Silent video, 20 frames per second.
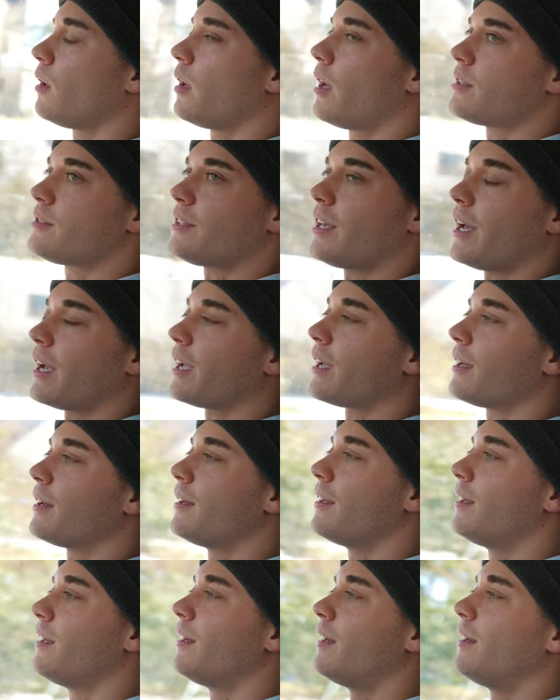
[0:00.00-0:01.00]
It's like
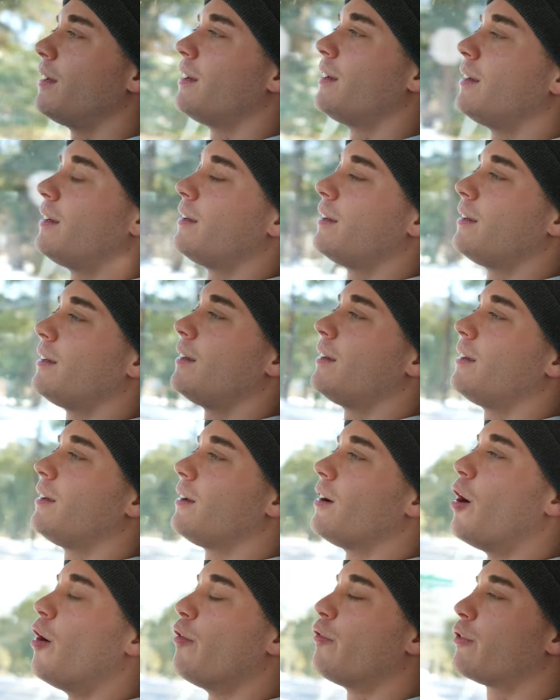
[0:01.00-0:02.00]

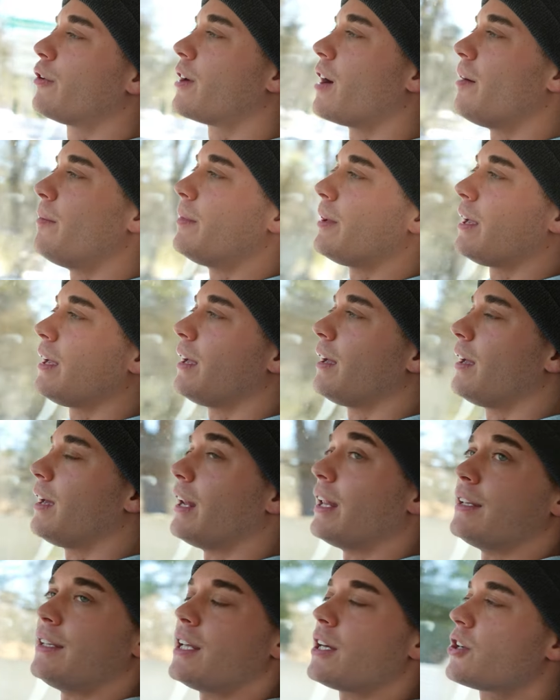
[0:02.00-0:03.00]
overcoming an
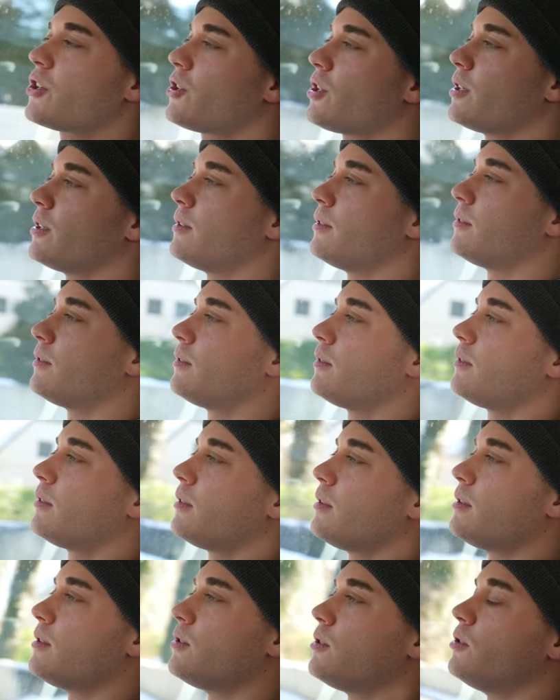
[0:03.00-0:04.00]
addiction
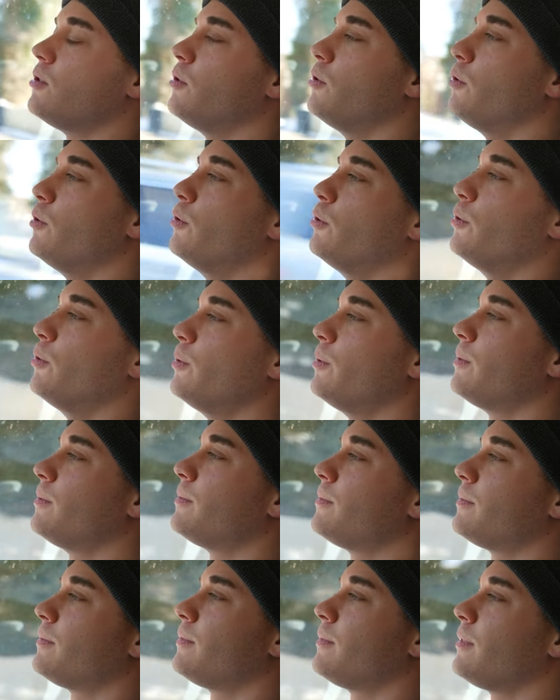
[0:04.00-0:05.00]
to,
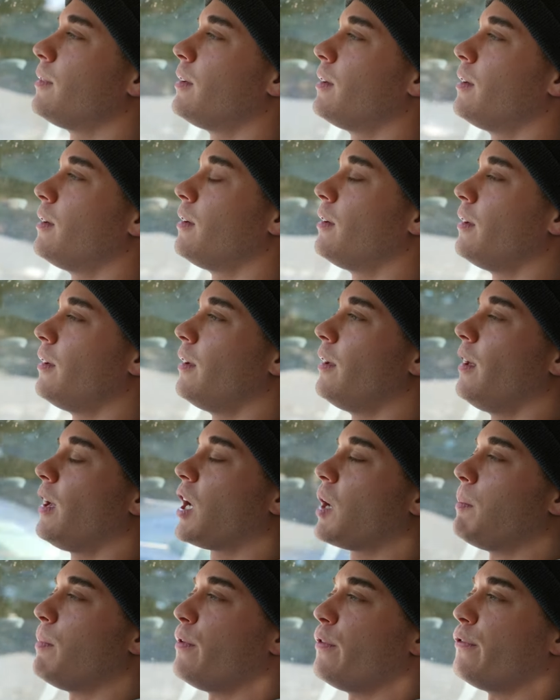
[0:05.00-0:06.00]
it
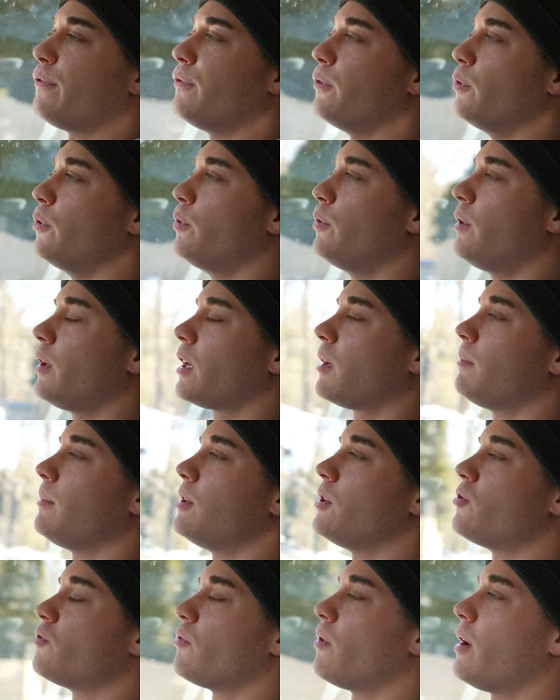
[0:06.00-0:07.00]
could be food, it could be
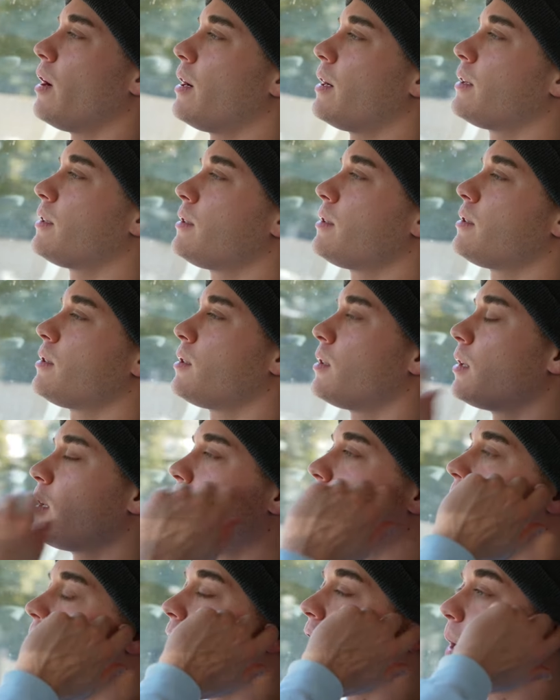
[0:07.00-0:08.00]
drugs,
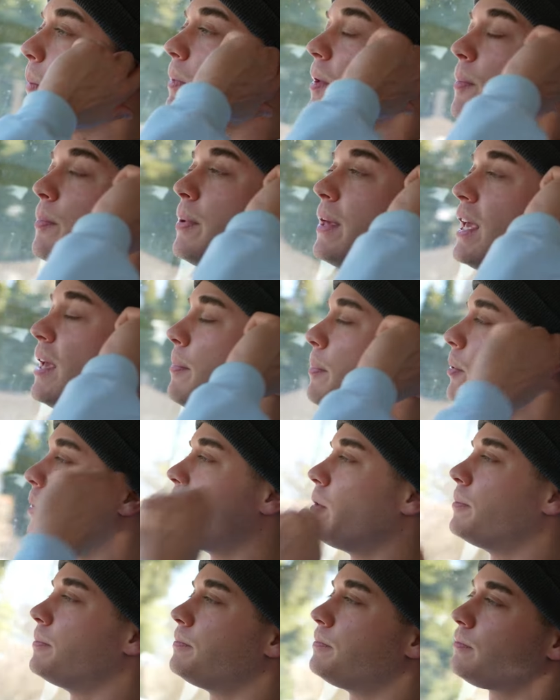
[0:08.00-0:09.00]
it could be
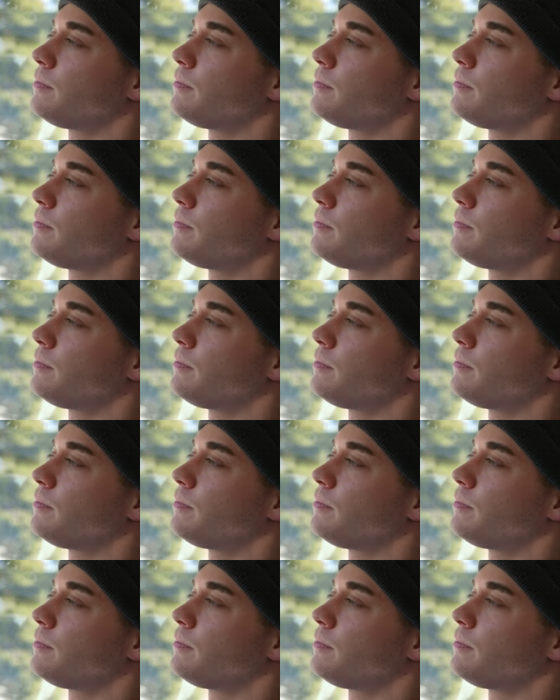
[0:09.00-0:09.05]
people.